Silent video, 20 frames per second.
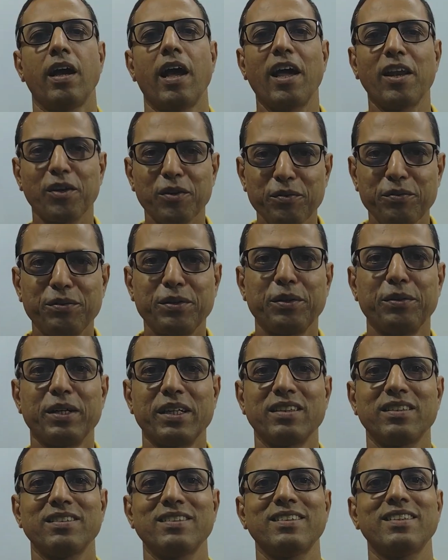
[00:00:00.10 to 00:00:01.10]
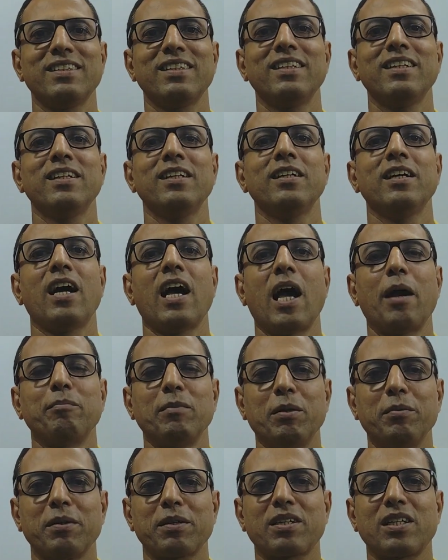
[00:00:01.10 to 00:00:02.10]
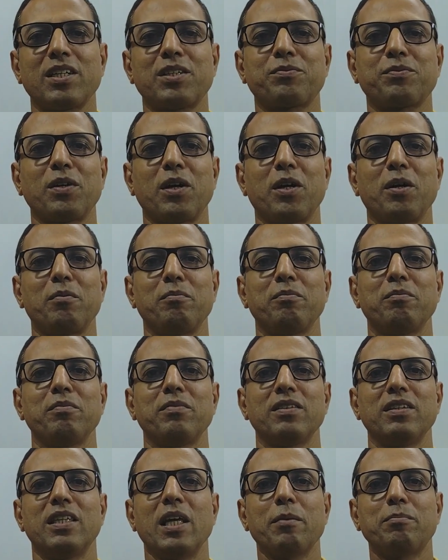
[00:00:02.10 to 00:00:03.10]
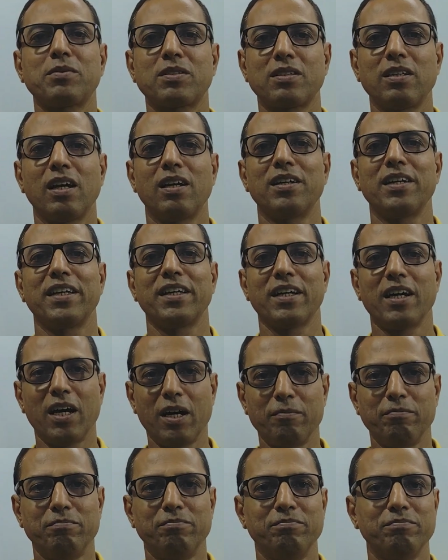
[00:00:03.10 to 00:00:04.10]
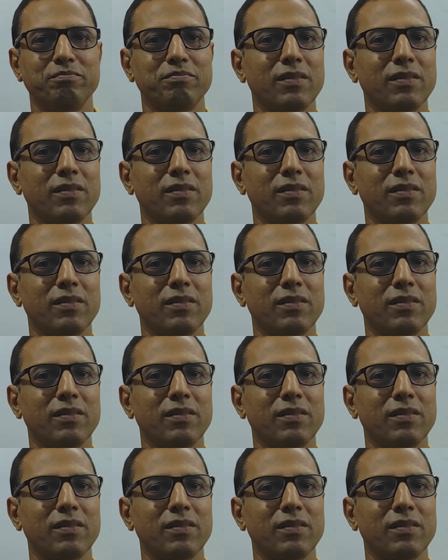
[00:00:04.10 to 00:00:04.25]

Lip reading: Hello everyone, I'm Devashish from Dev's Learning Hub.